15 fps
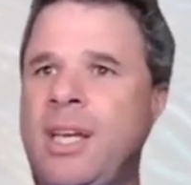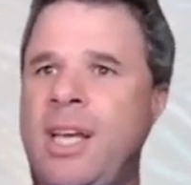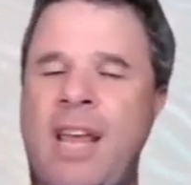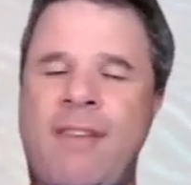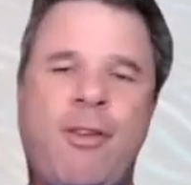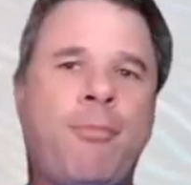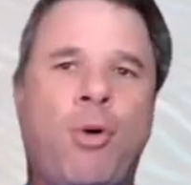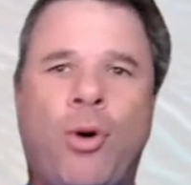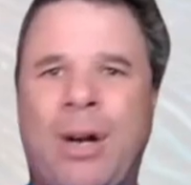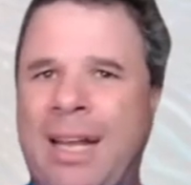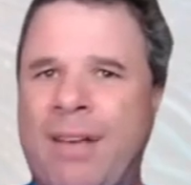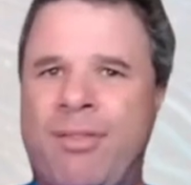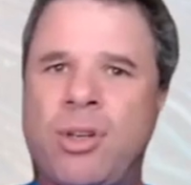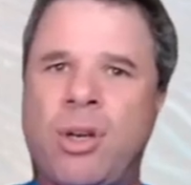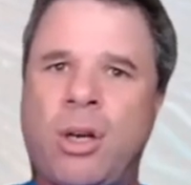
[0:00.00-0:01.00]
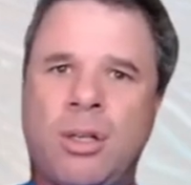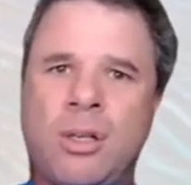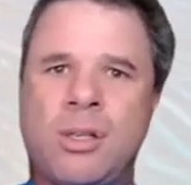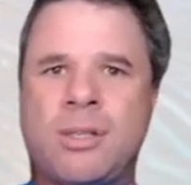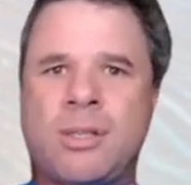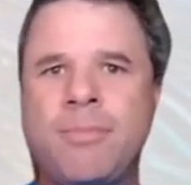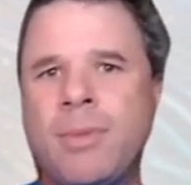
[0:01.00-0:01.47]
if you bought
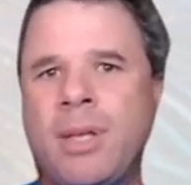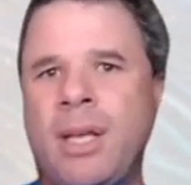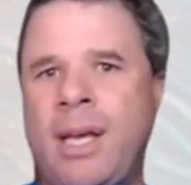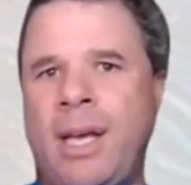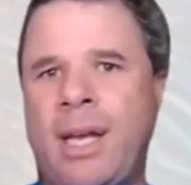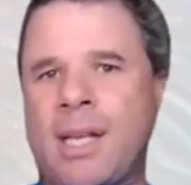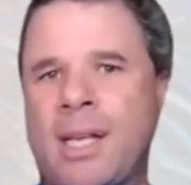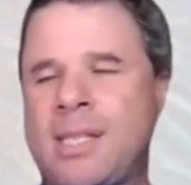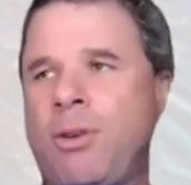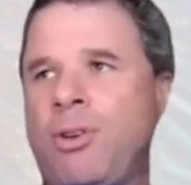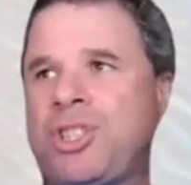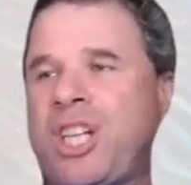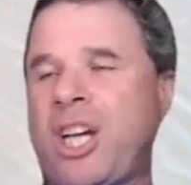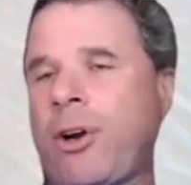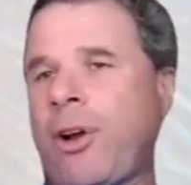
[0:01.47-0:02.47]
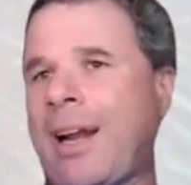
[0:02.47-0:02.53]
$11 and are still a shareholder,